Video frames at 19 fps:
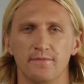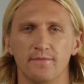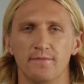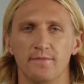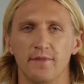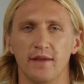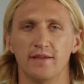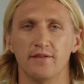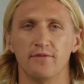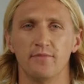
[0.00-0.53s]

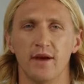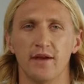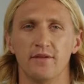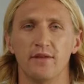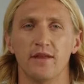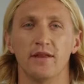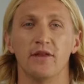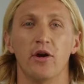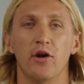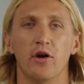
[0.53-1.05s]
This
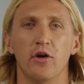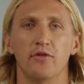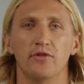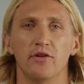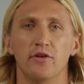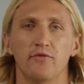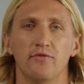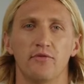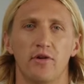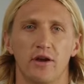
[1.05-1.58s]
method
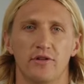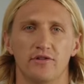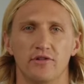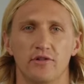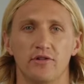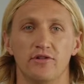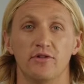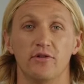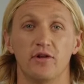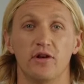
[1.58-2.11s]
also
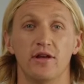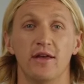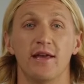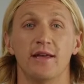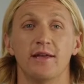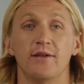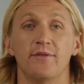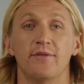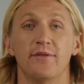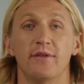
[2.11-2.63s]
fosters
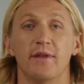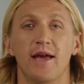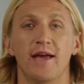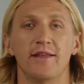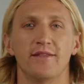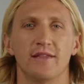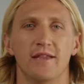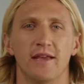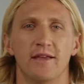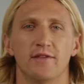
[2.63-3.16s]
learning
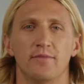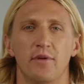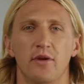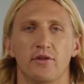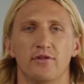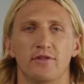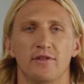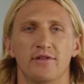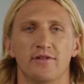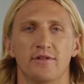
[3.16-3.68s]
as it
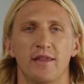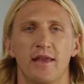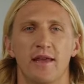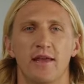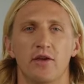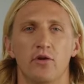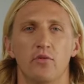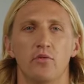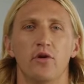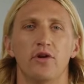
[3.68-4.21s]
exposes the
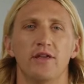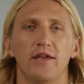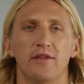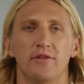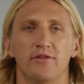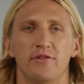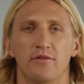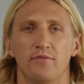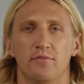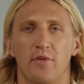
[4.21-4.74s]
inner
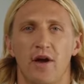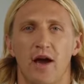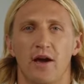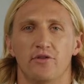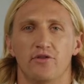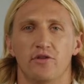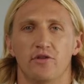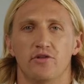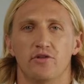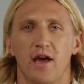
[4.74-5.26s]
workings of
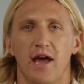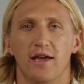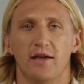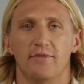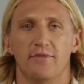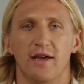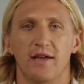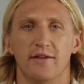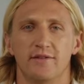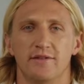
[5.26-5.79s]
browser drag
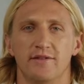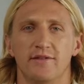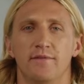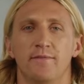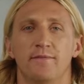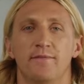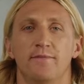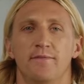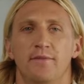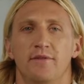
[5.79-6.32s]
events,
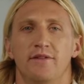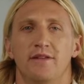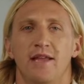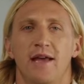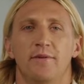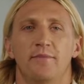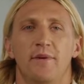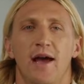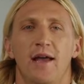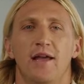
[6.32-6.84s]

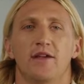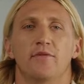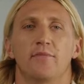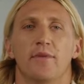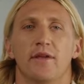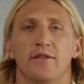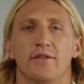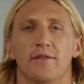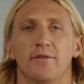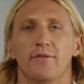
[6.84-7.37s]
state
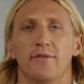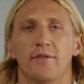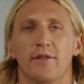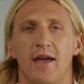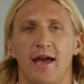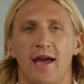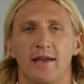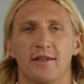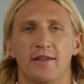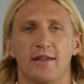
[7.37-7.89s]
management,
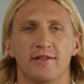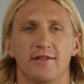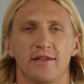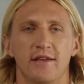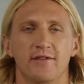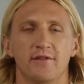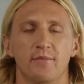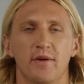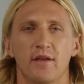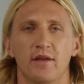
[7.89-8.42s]
and
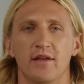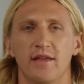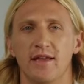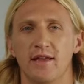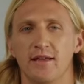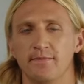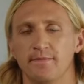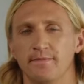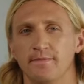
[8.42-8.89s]
accessibility.